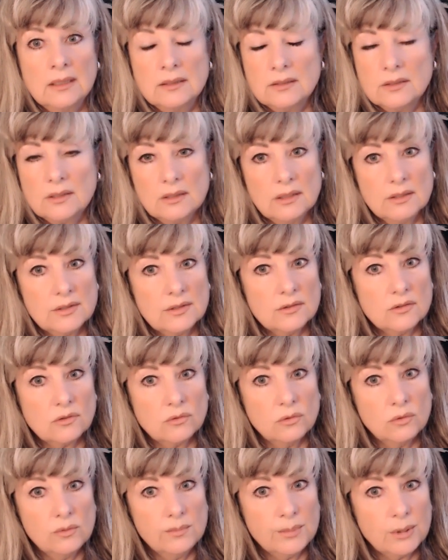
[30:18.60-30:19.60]
So this is
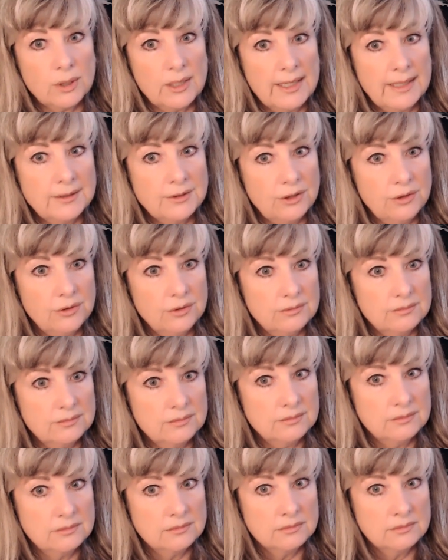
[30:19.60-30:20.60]
all brand new.
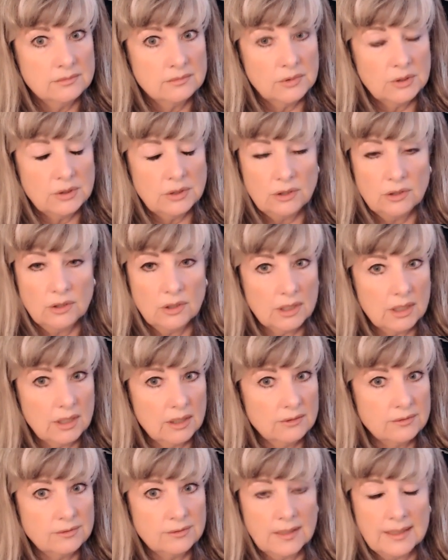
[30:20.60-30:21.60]
You're not
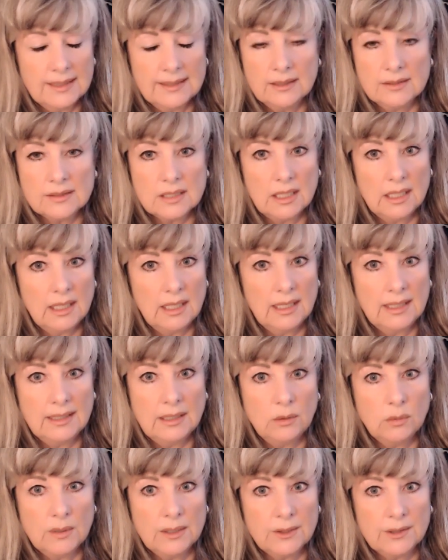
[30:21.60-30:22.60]
going to find this
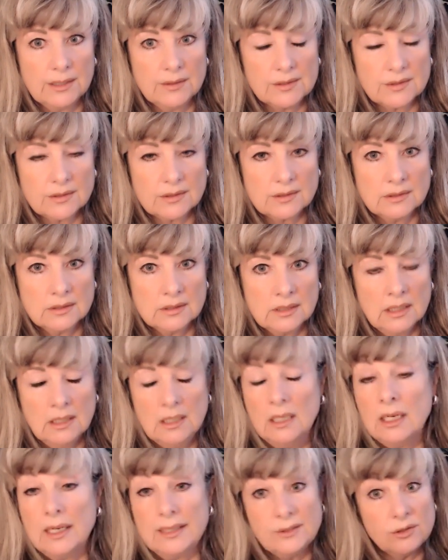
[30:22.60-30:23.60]
anywhere else.
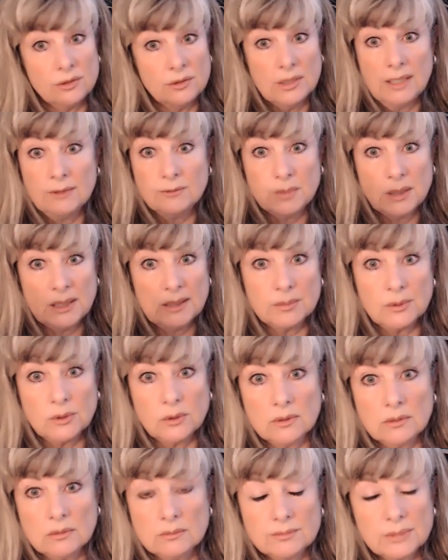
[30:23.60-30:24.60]
I do have
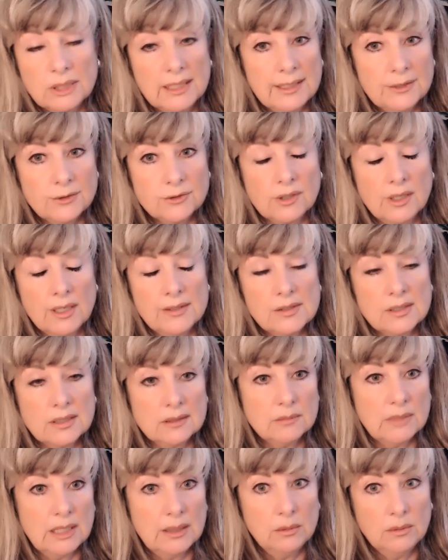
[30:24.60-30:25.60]
people
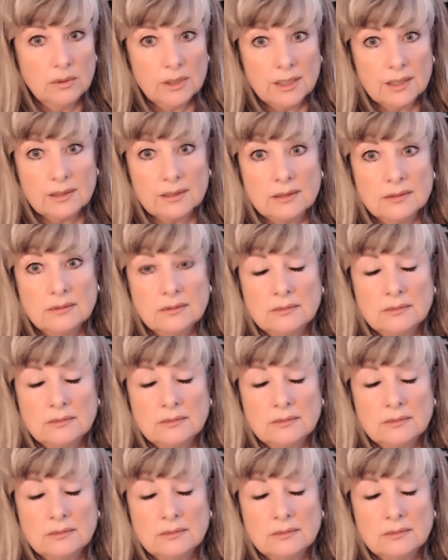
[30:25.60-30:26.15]
plagiarizing my work.